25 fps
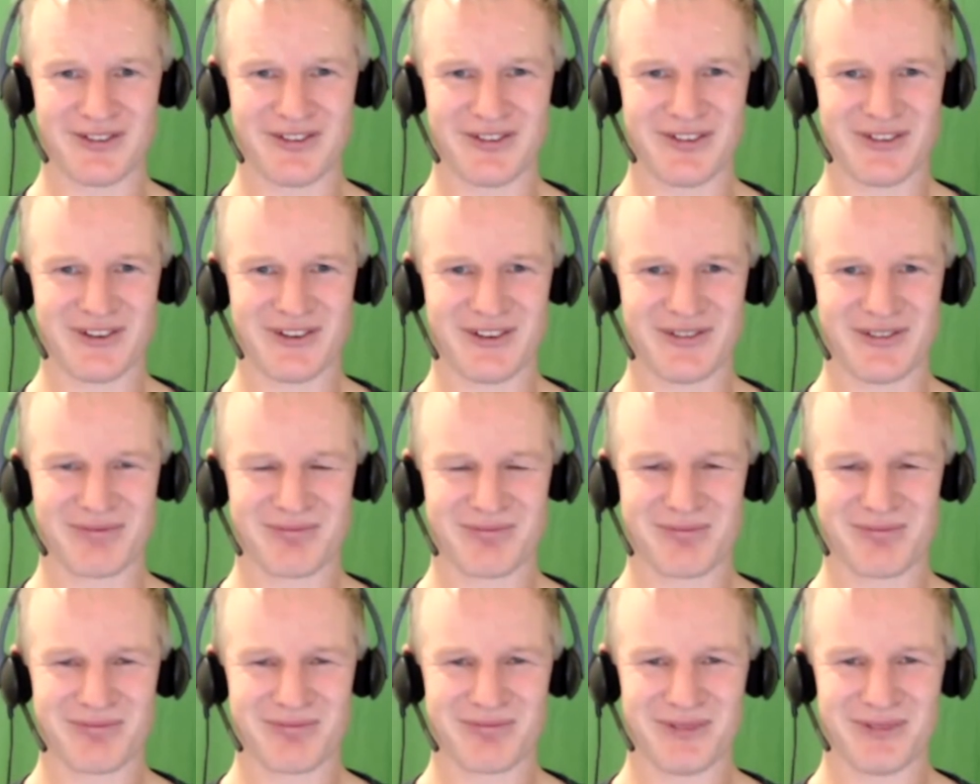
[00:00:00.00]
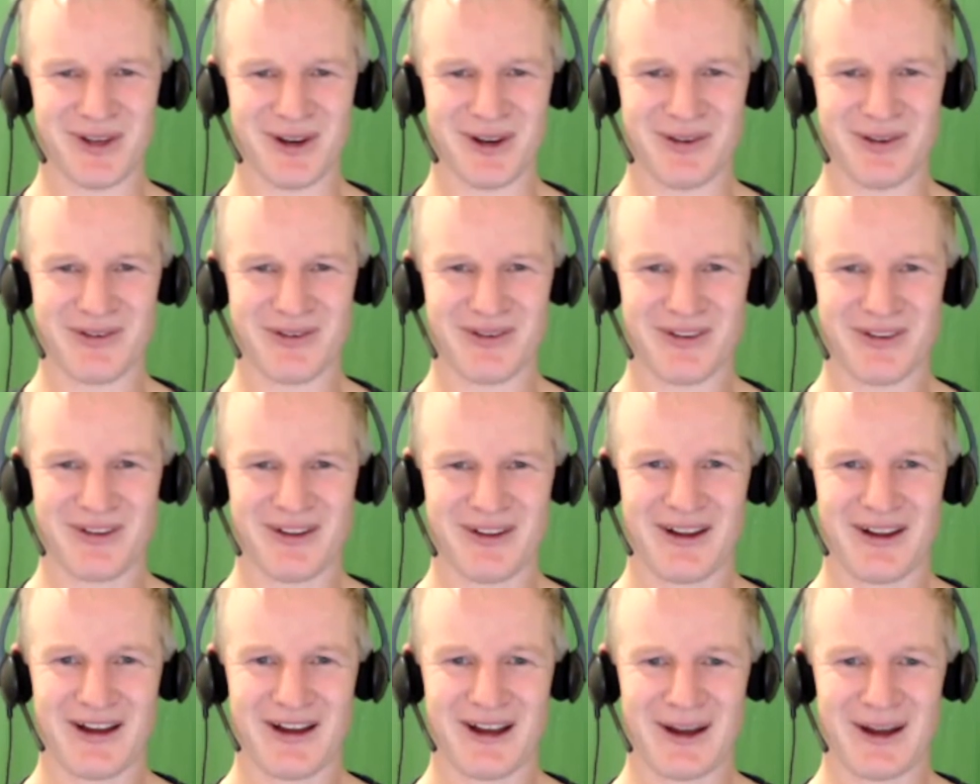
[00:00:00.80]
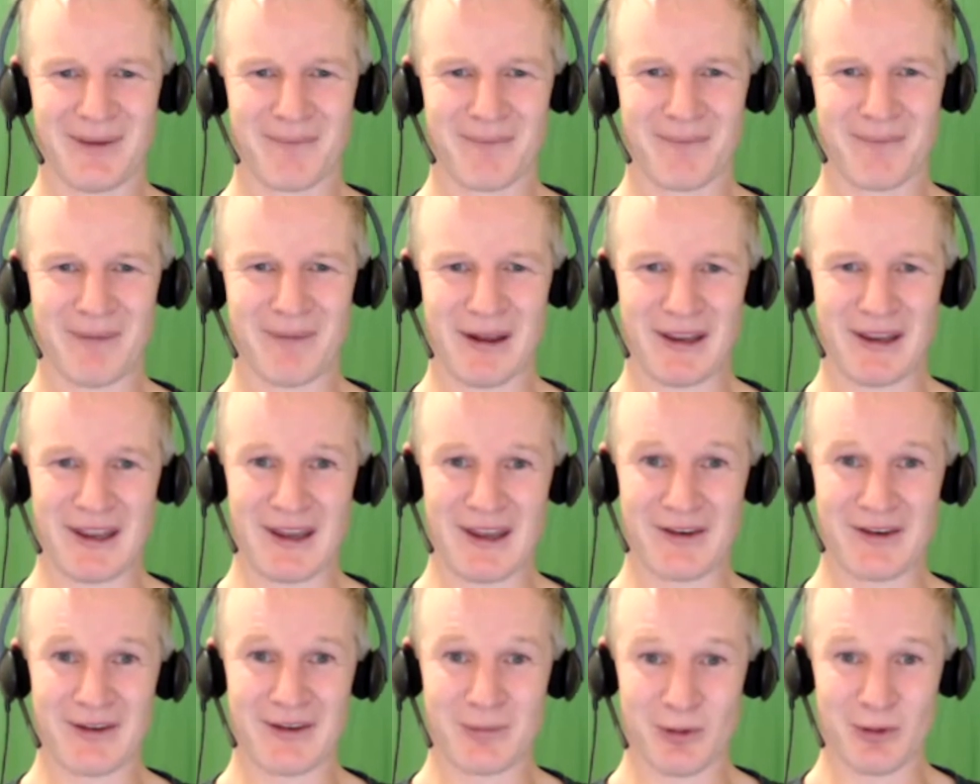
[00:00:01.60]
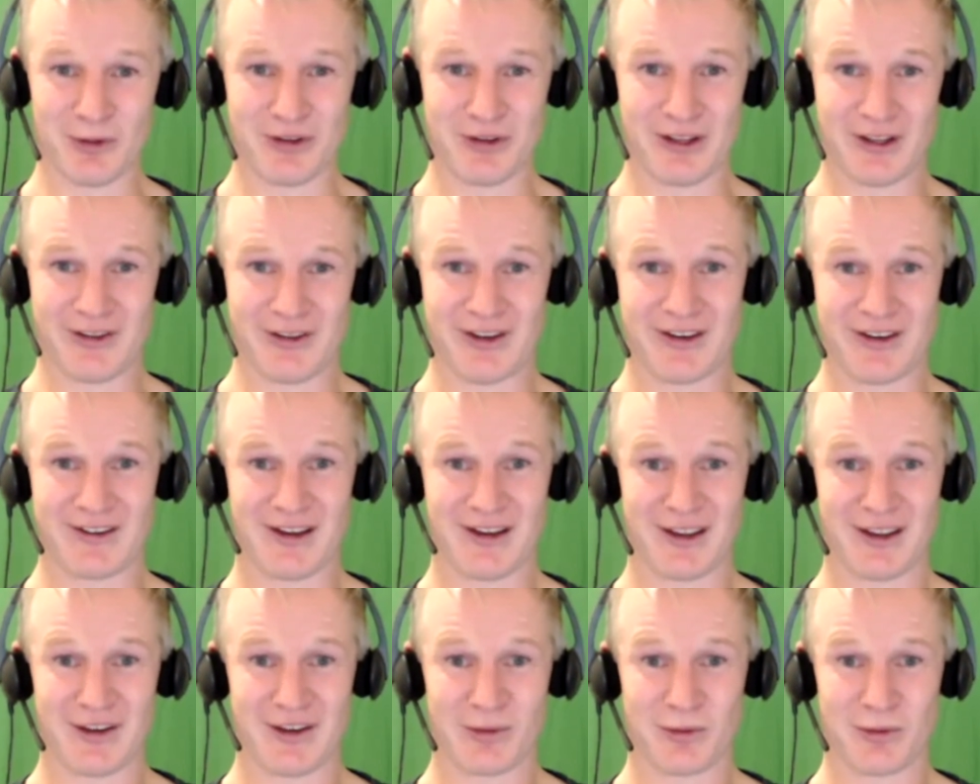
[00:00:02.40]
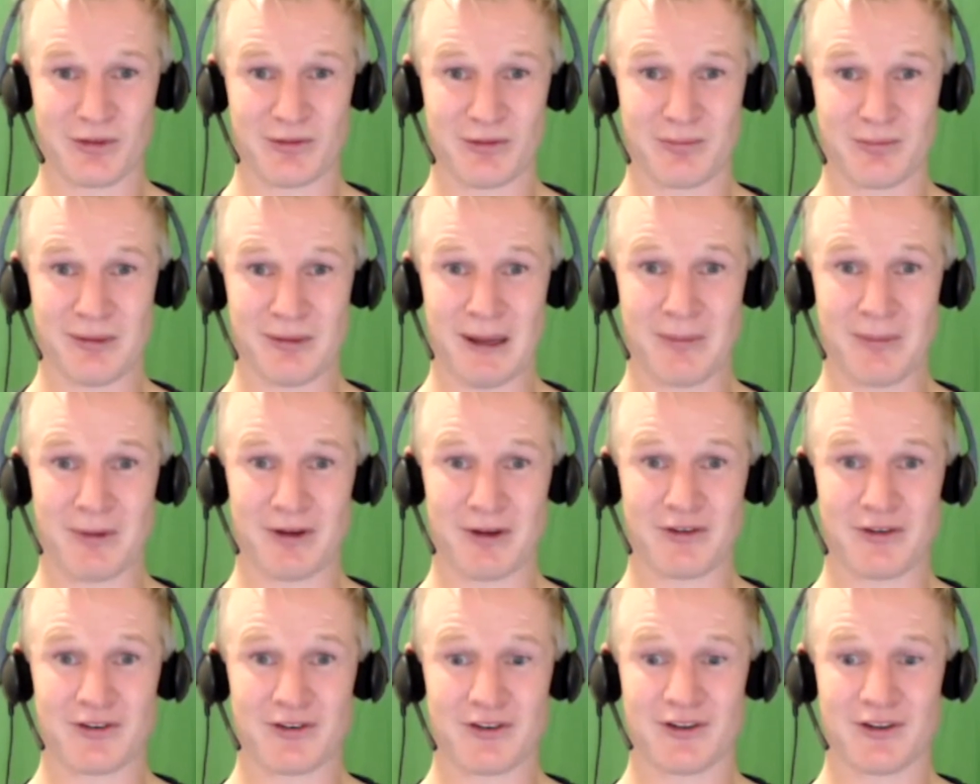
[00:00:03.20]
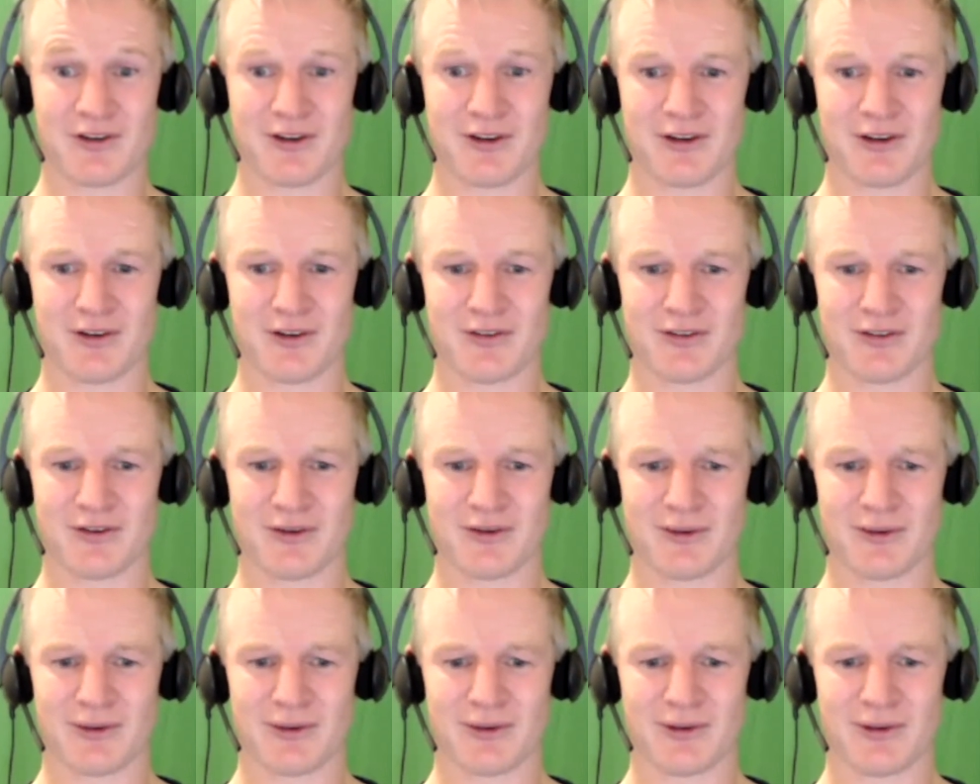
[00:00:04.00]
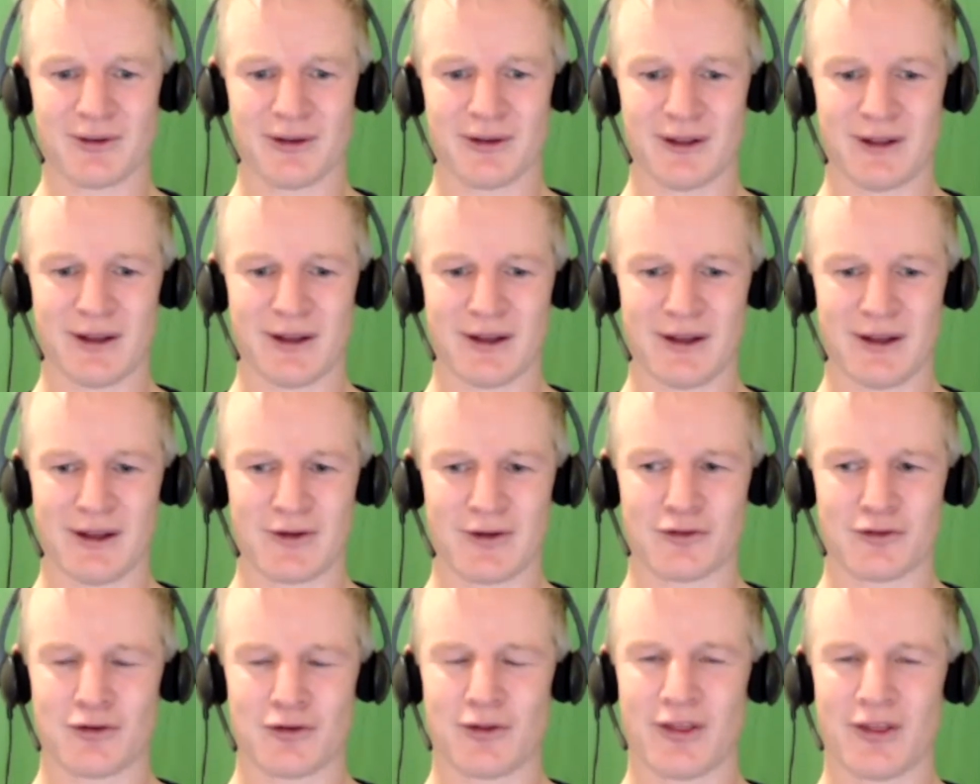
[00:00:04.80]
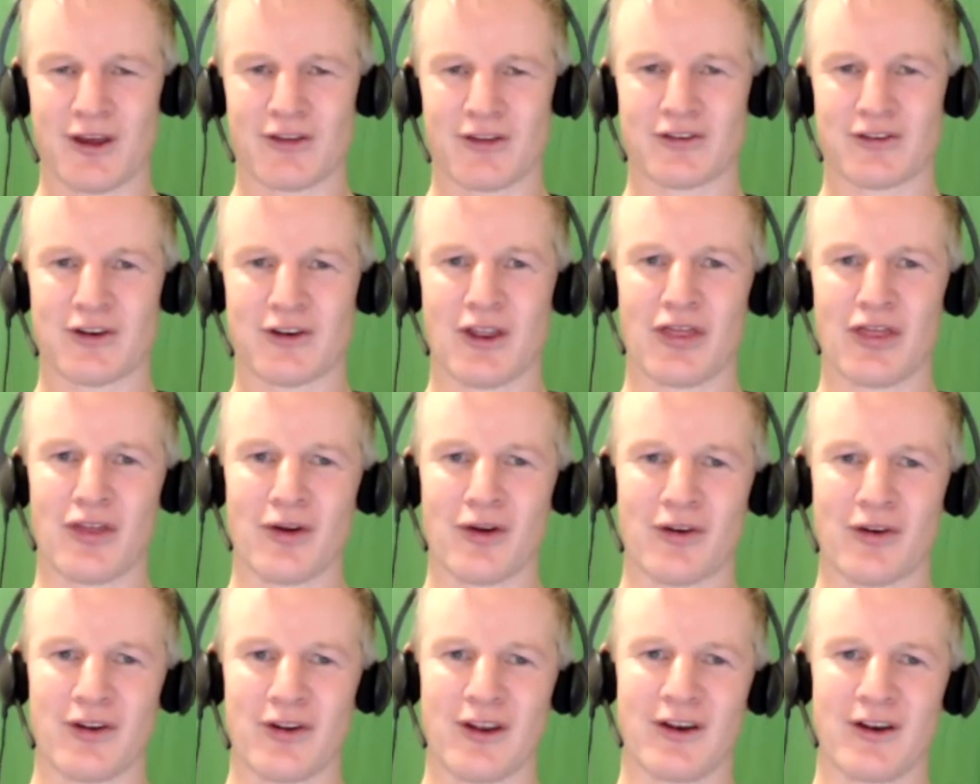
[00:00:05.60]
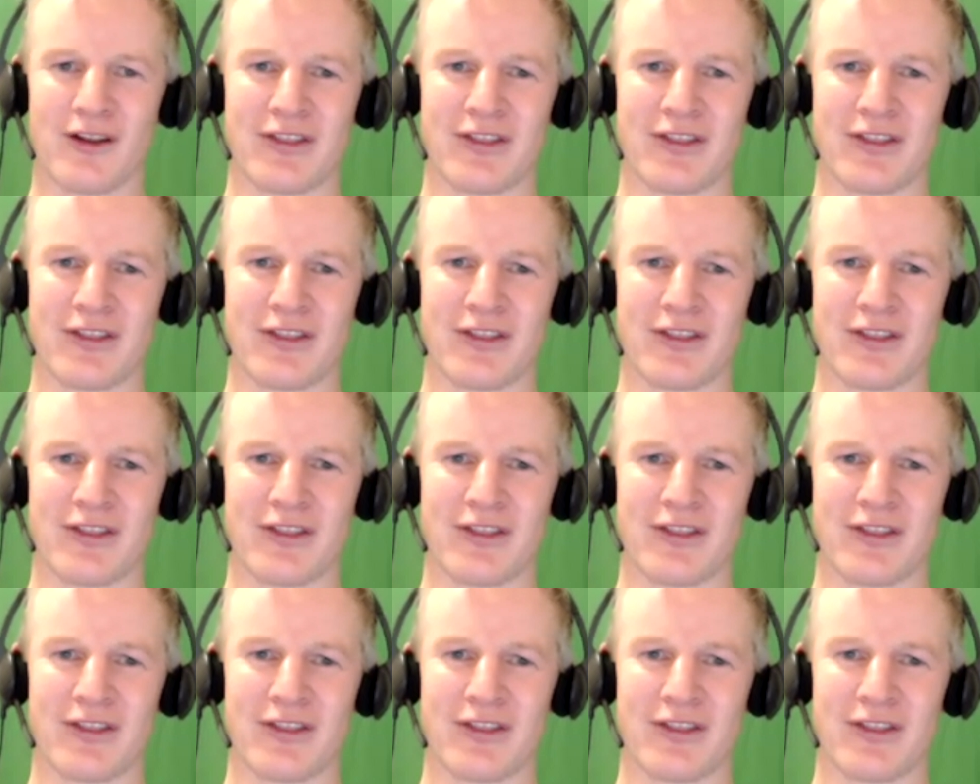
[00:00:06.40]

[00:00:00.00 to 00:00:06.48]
Sort of, you know, um, again, the mortality data wasn't published until uh, 2013.